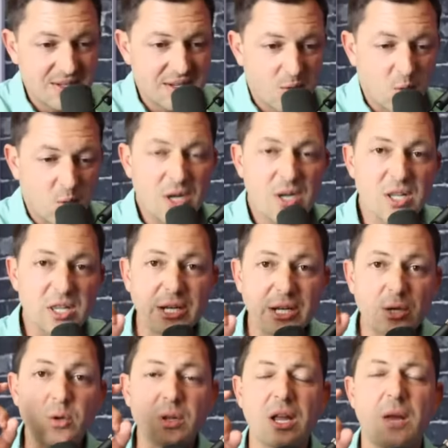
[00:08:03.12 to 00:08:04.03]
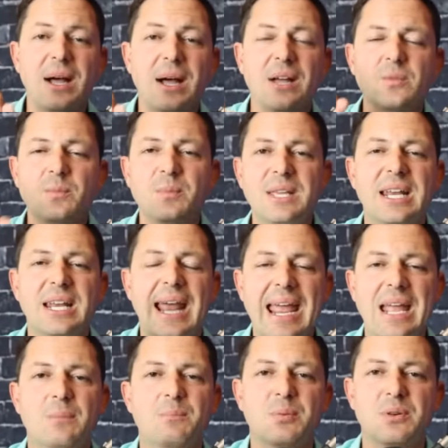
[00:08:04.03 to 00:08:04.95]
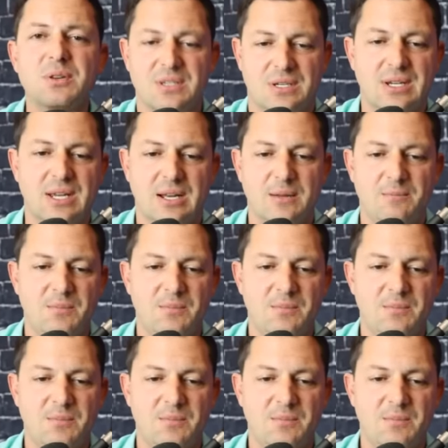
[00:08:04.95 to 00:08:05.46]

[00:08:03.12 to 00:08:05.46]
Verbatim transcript: We're literally about to be at 8%.